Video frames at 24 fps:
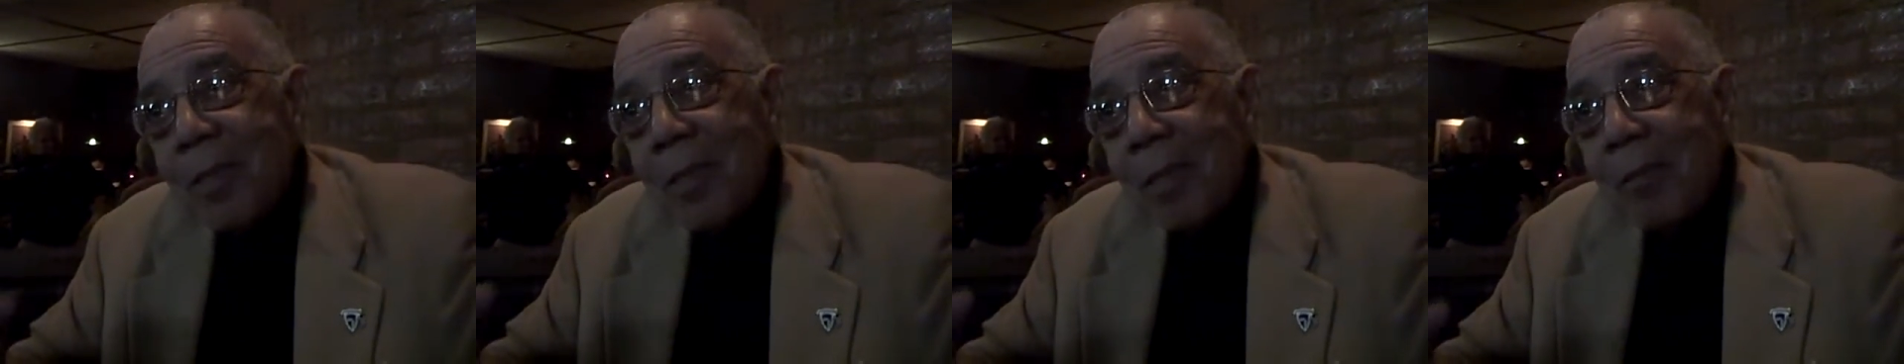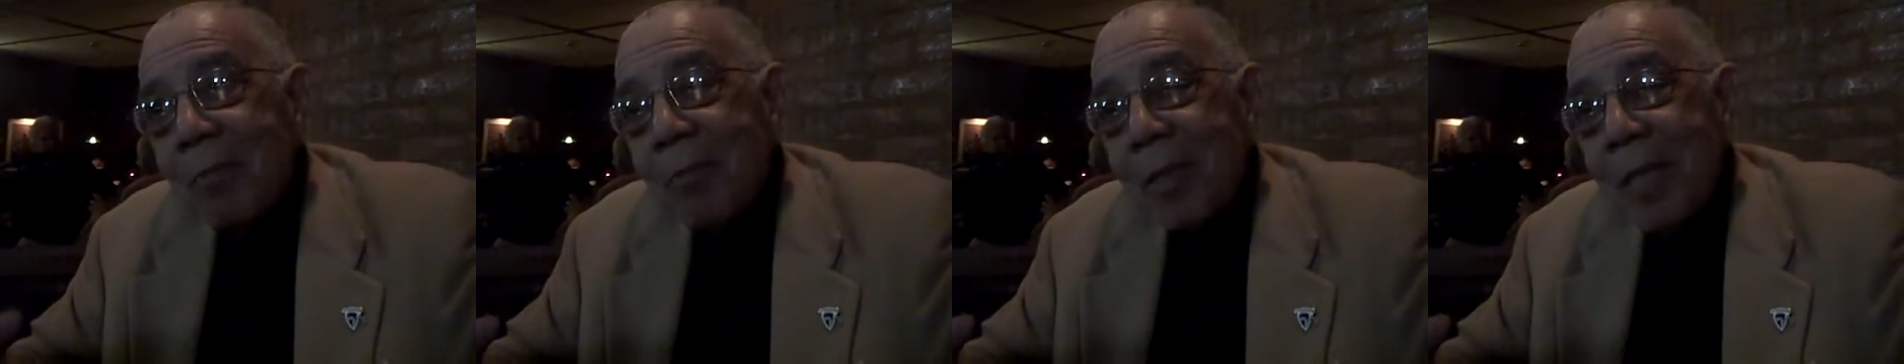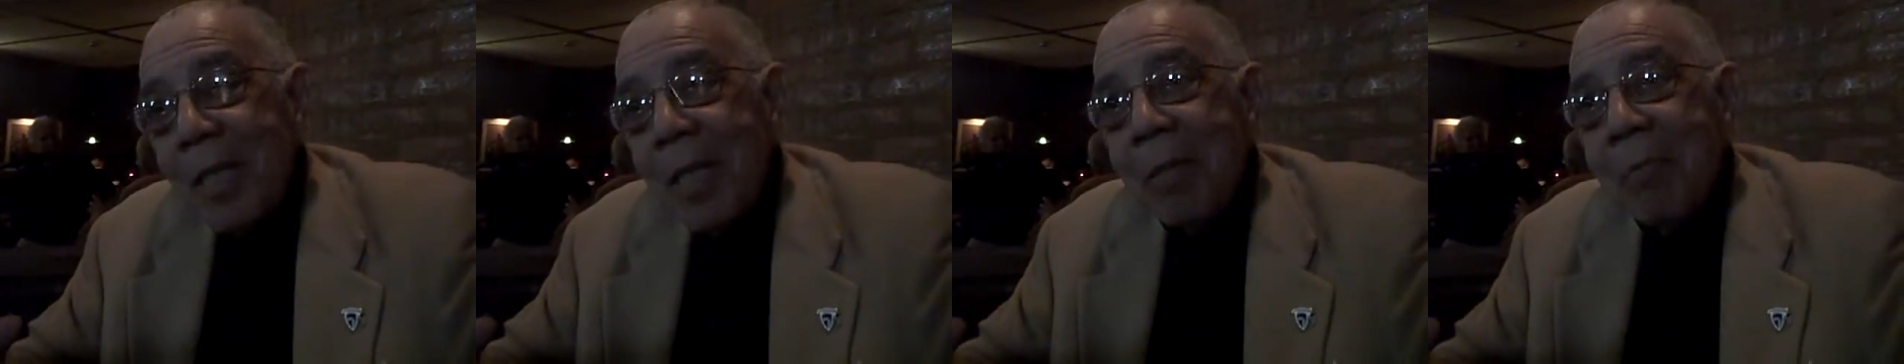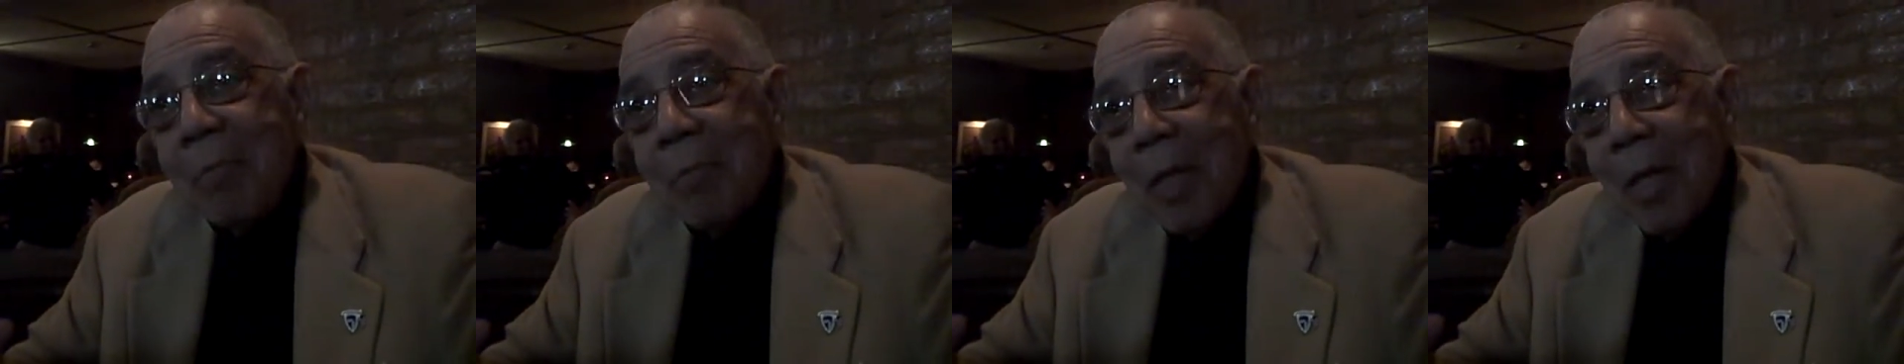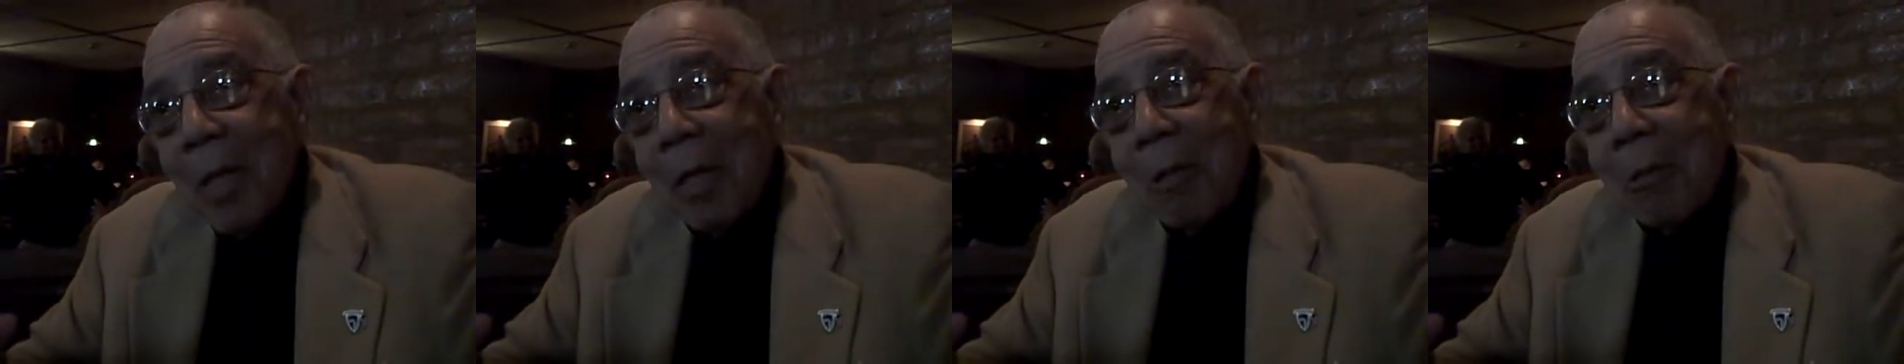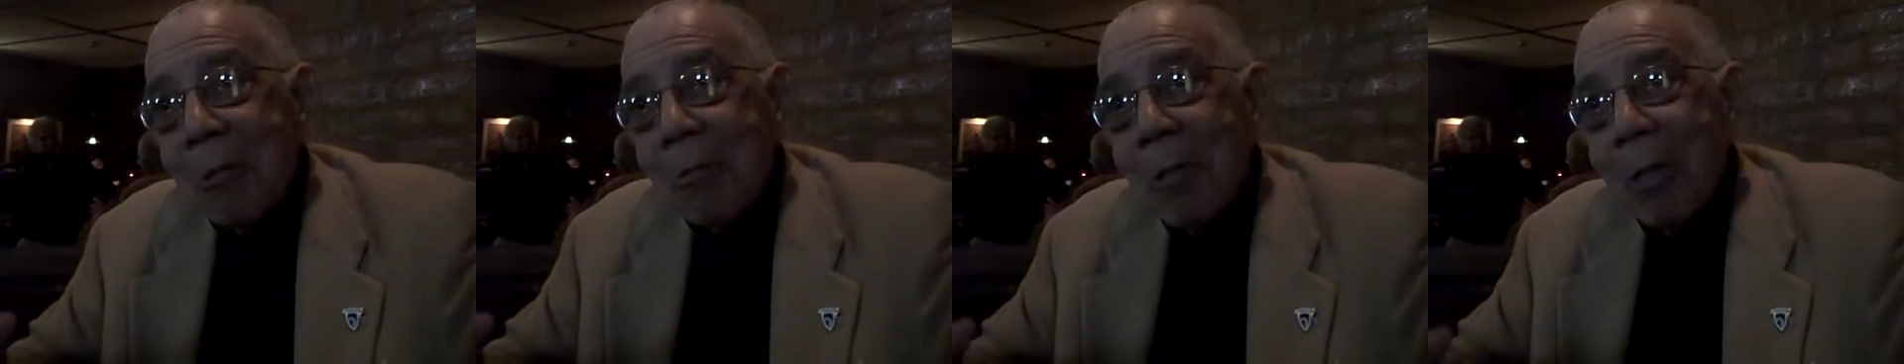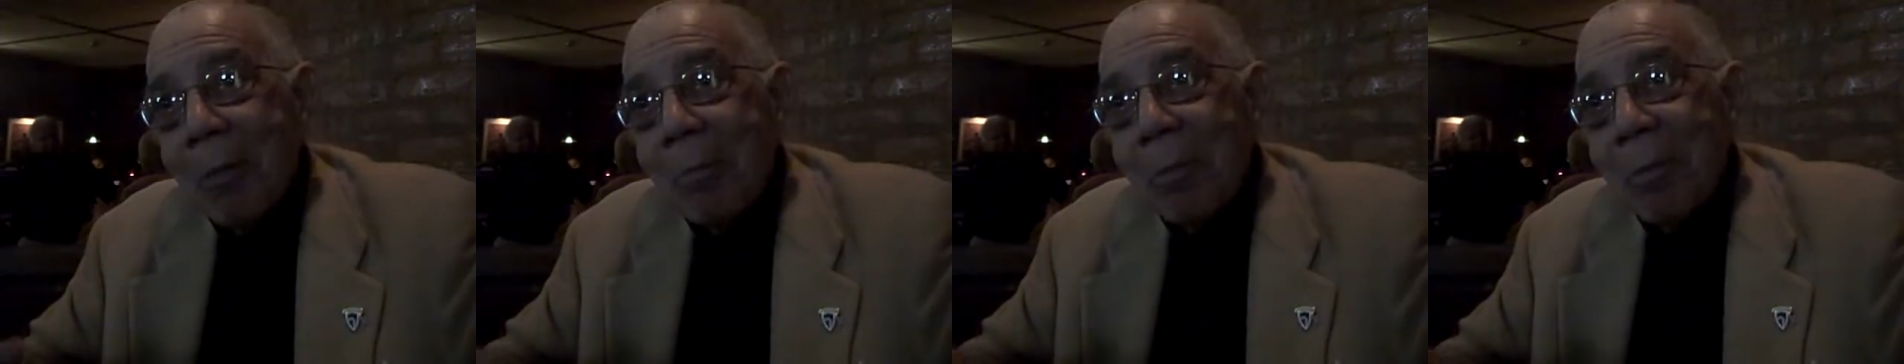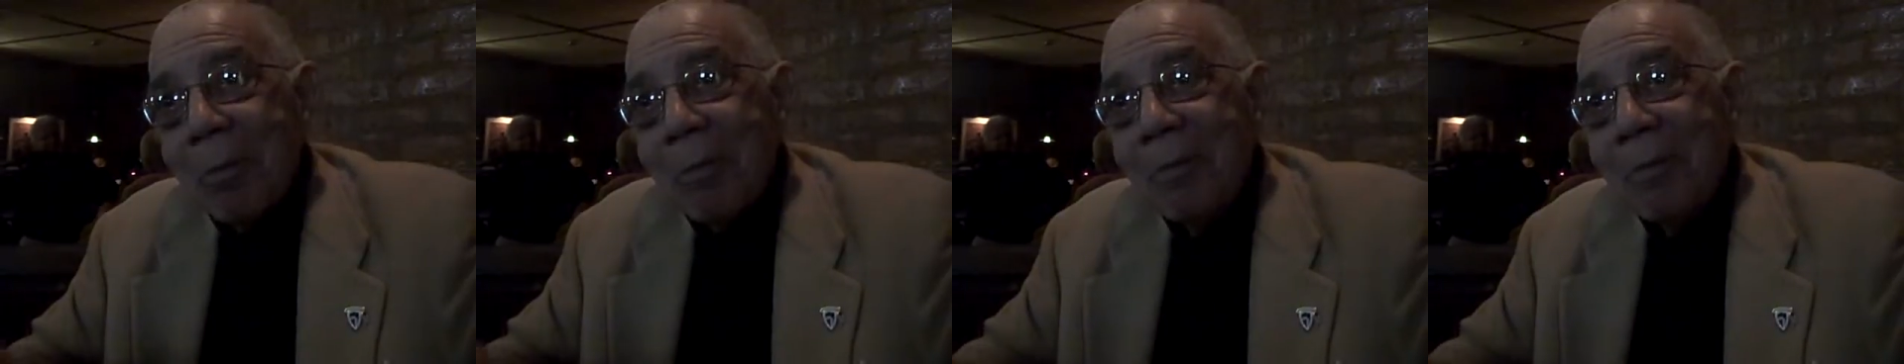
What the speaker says: enough to keep me out of trouble.